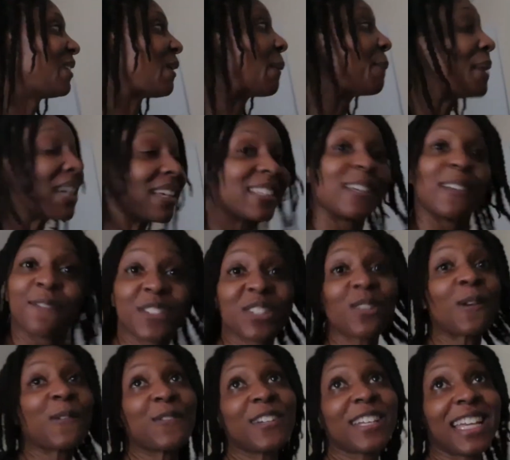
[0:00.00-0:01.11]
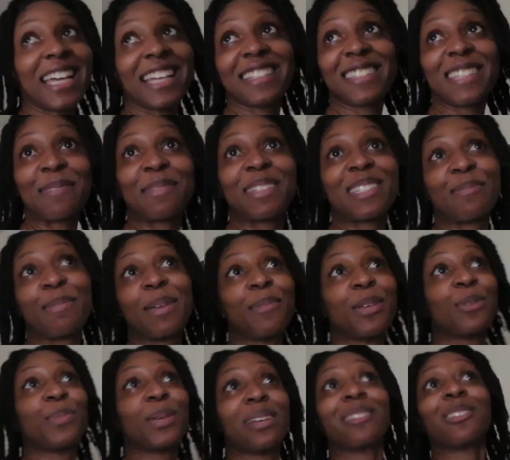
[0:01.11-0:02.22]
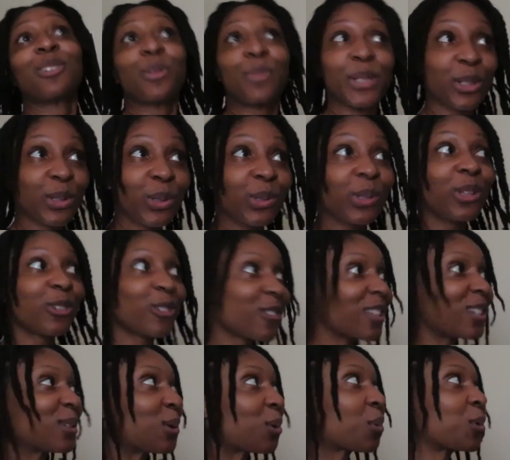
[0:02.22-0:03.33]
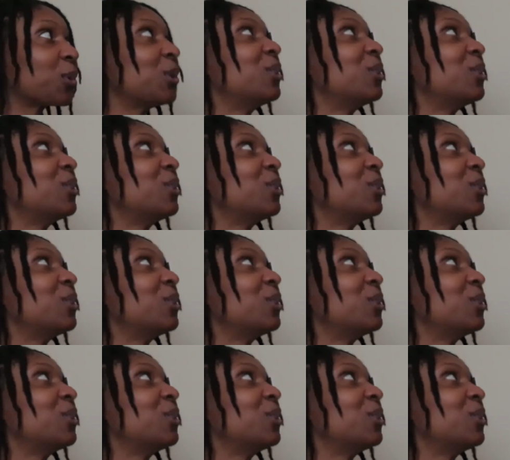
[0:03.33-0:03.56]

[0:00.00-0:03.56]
but if it's overcast that means maybe be a little bit cooler than normal